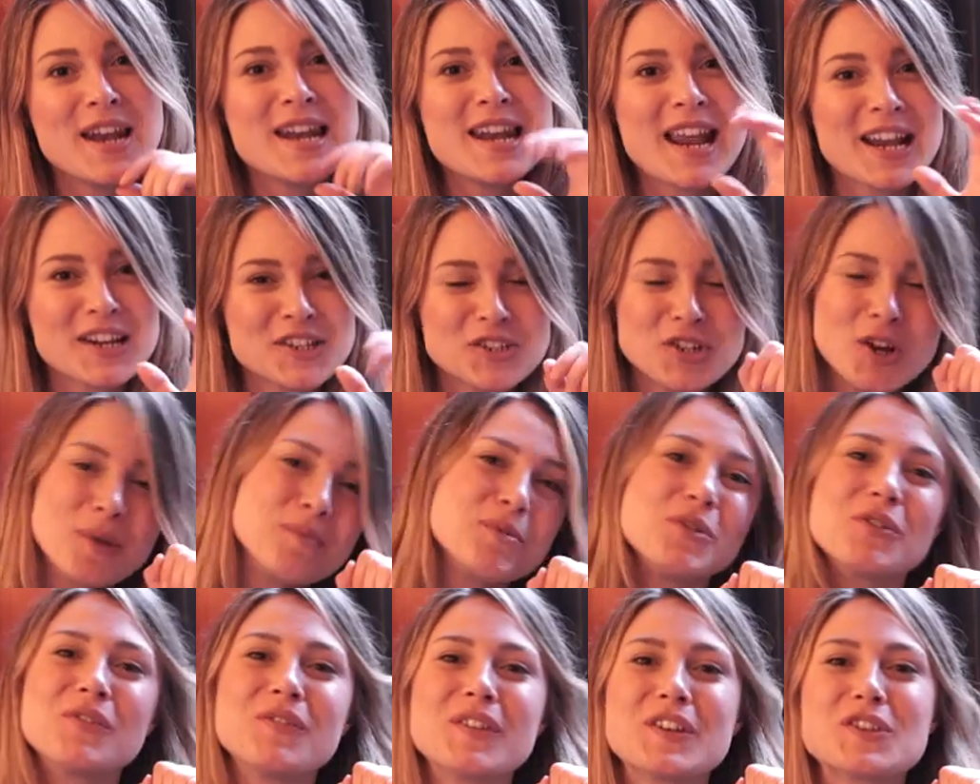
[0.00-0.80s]
next
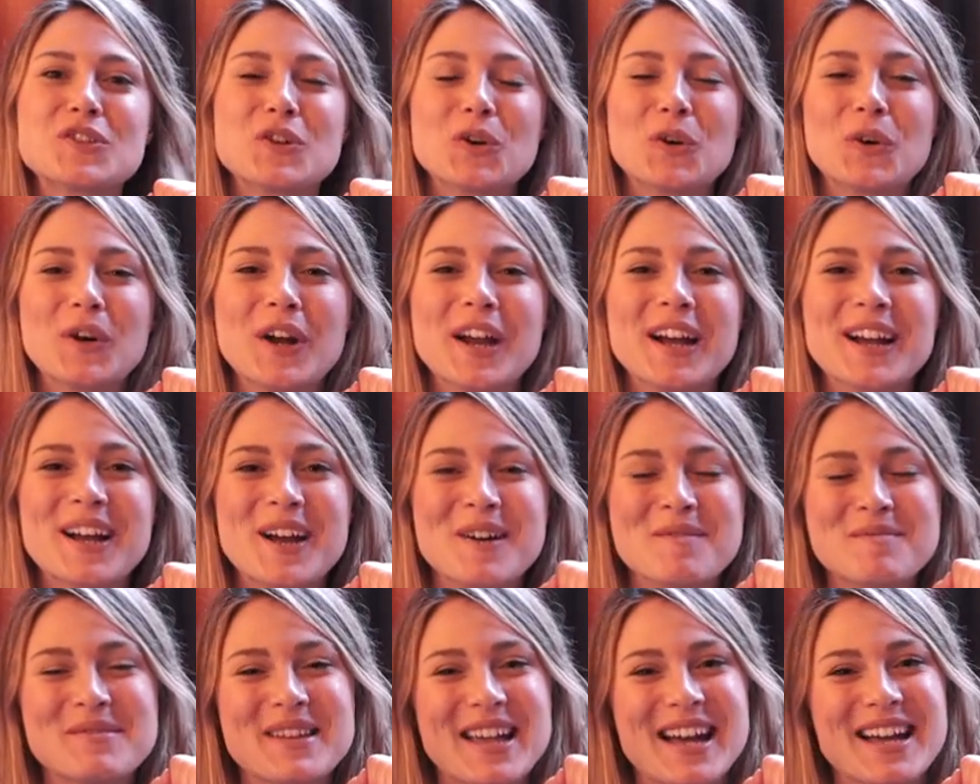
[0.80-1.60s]
time you're in Victoria,
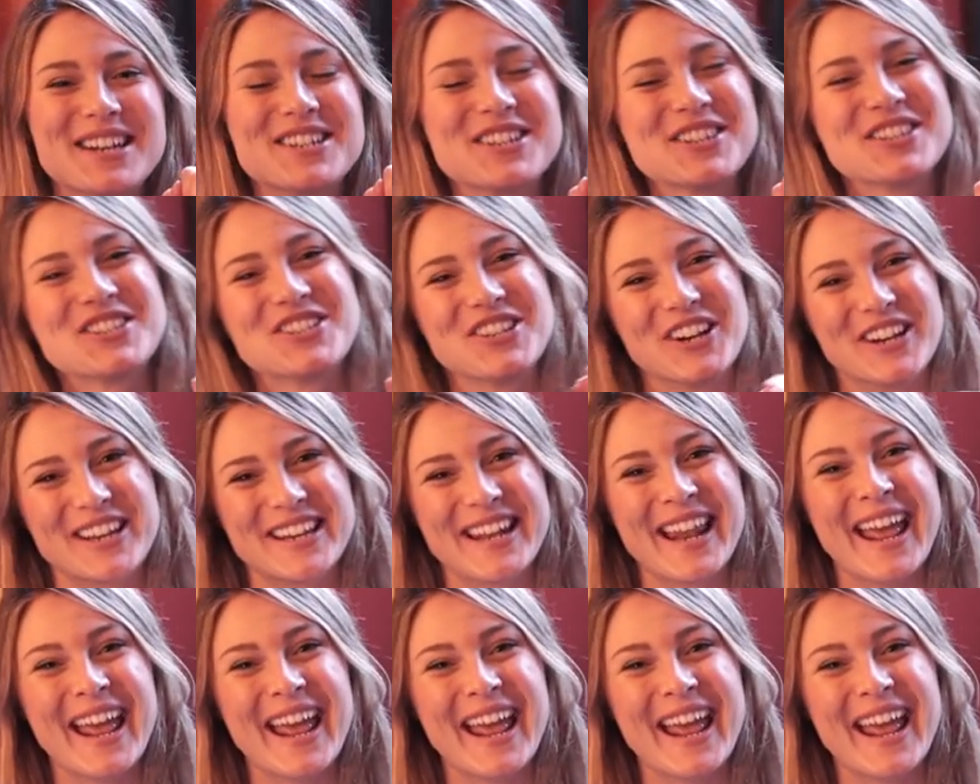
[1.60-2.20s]
come down to the Jugged